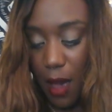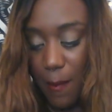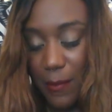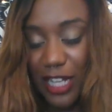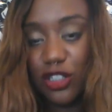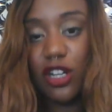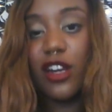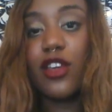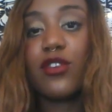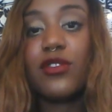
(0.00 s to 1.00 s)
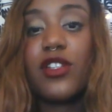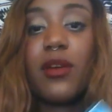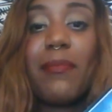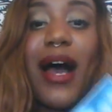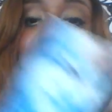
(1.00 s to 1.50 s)
Make sure to use
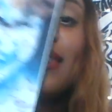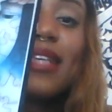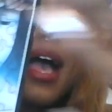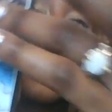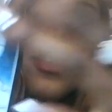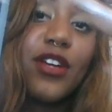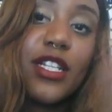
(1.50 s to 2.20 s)
your mind's eye and your